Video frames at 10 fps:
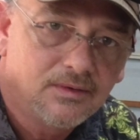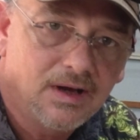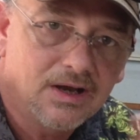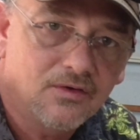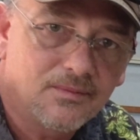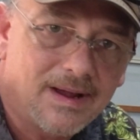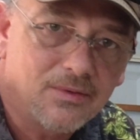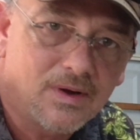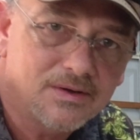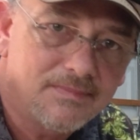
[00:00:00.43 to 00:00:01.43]
Well, hello
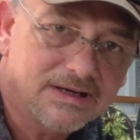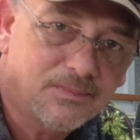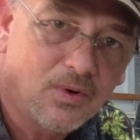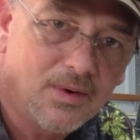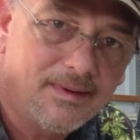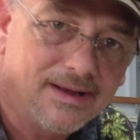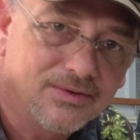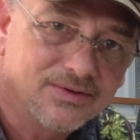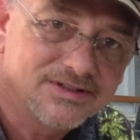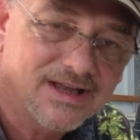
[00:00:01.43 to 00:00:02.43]
everybody, welcome back to Pro Am
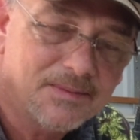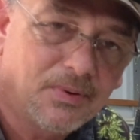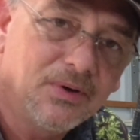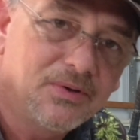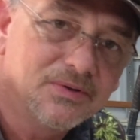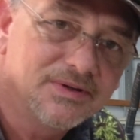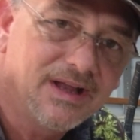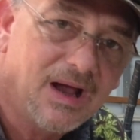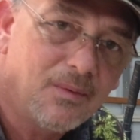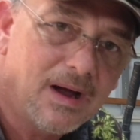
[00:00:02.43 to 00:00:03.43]
Outdoors. I got a pretty cool
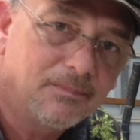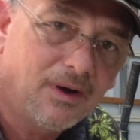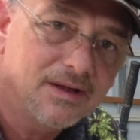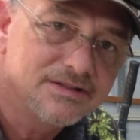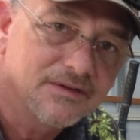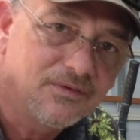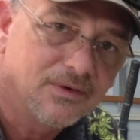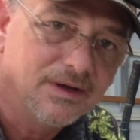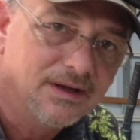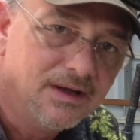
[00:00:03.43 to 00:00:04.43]
DIY project
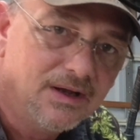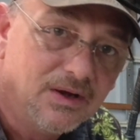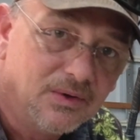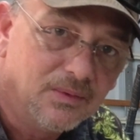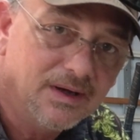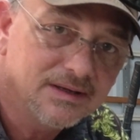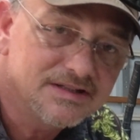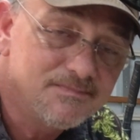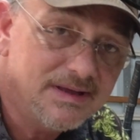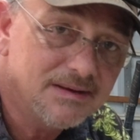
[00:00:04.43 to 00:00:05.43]
for you. Well,
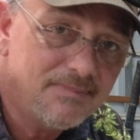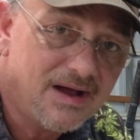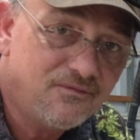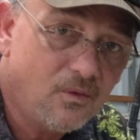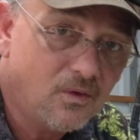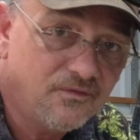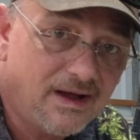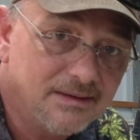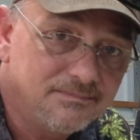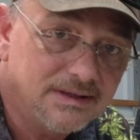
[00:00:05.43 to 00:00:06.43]
it's been about 4 or
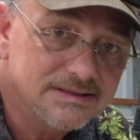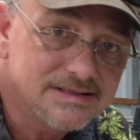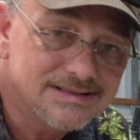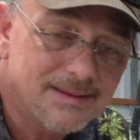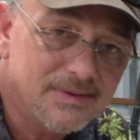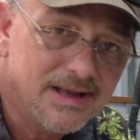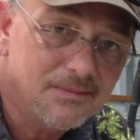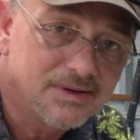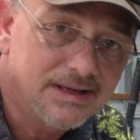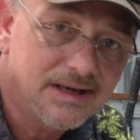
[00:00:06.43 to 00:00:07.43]
5 months since I've been
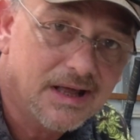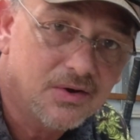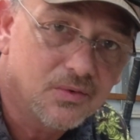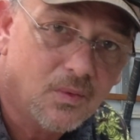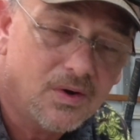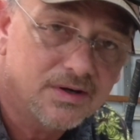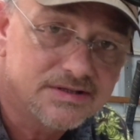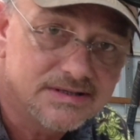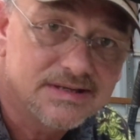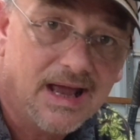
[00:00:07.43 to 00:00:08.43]
able to get out on the water
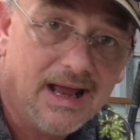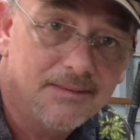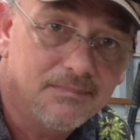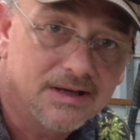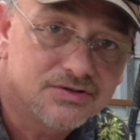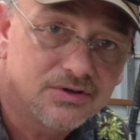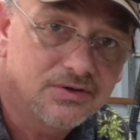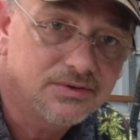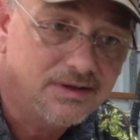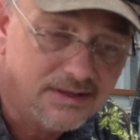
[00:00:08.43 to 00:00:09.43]
since I had my
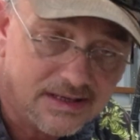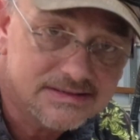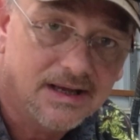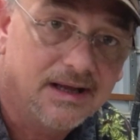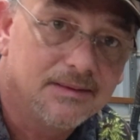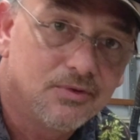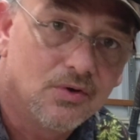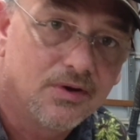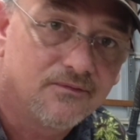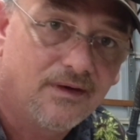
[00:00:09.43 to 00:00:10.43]
stroke. Yes, I am
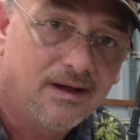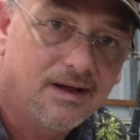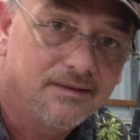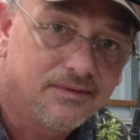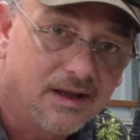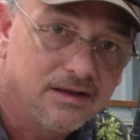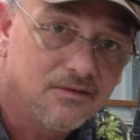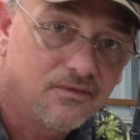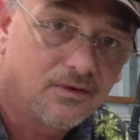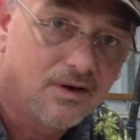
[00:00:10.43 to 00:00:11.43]
doing fine. Thank
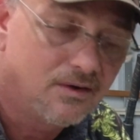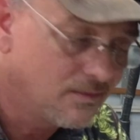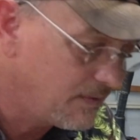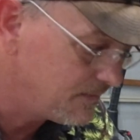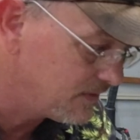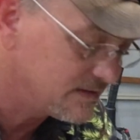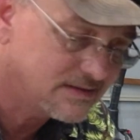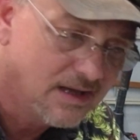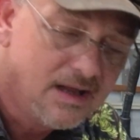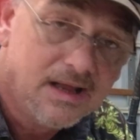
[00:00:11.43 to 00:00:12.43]
you for all the people that's
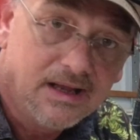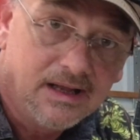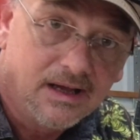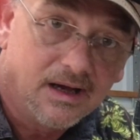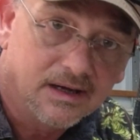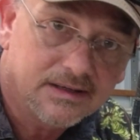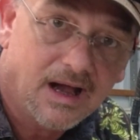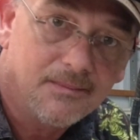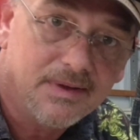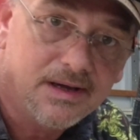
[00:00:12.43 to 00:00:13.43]

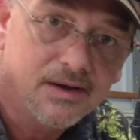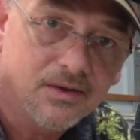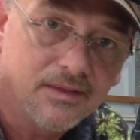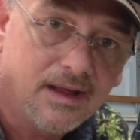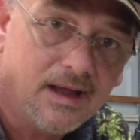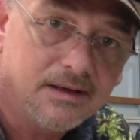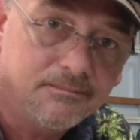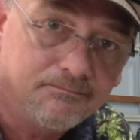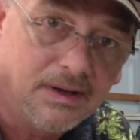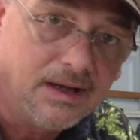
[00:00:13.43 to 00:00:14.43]
commented on
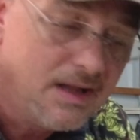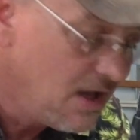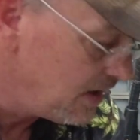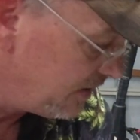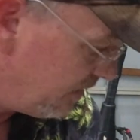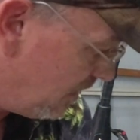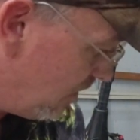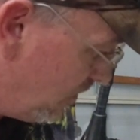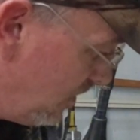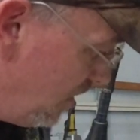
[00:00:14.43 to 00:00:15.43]
that. But, you
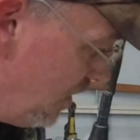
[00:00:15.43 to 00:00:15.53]
know,